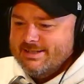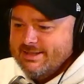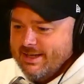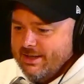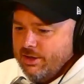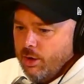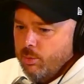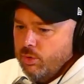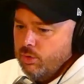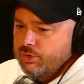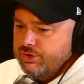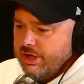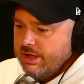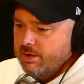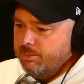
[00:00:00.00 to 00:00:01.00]
no, we'll go
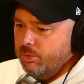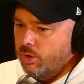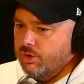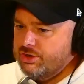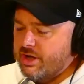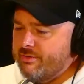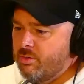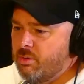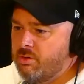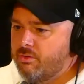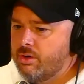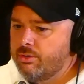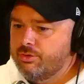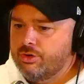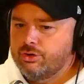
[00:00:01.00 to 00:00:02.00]
and check the blocks, have a walk
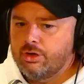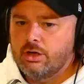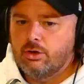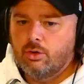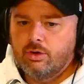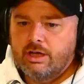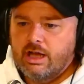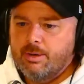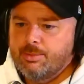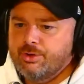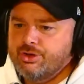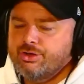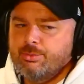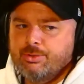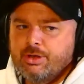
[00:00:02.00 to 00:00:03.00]
around and look at it,
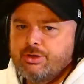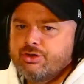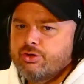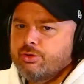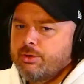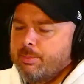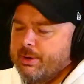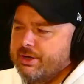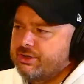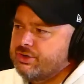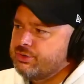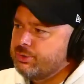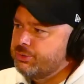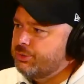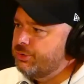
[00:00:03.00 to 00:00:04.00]
because sometimes, you know, the
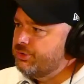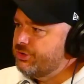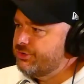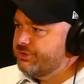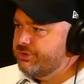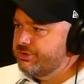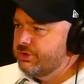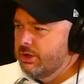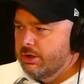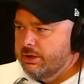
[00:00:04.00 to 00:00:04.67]
pictures don't do it justice.